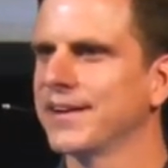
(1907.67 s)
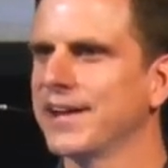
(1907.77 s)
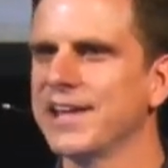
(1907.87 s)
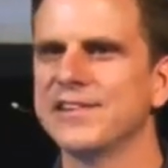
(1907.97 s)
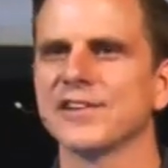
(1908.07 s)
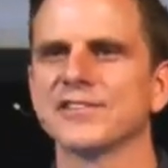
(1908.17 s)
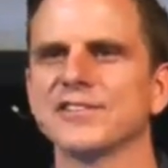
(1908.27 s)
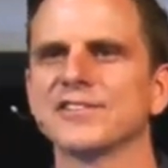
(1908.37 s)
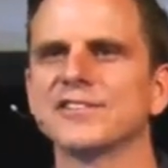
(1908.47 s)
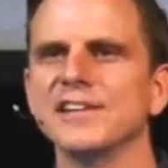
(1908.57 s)
He doesn't
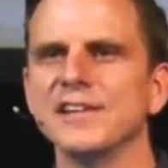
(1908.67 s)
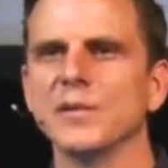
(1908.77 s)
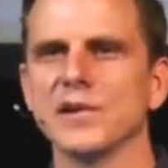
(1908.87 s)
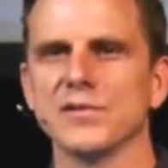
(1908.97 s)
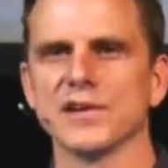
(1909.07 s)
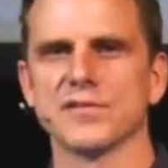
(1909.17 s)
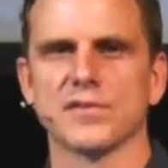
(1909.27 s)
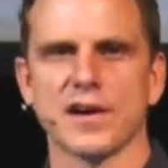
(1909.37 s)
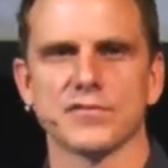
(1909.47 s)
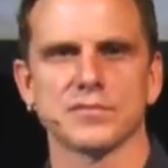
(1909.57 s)
see what you did
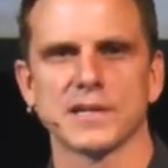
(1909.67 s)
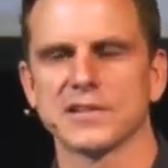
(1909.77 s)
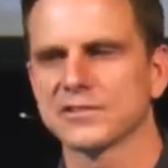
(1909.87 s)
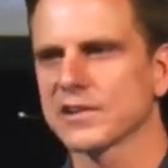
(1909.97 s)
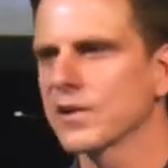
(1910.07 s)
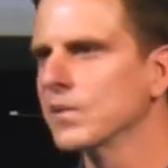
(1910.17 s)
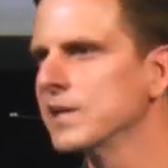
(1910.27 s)
five minutes ago.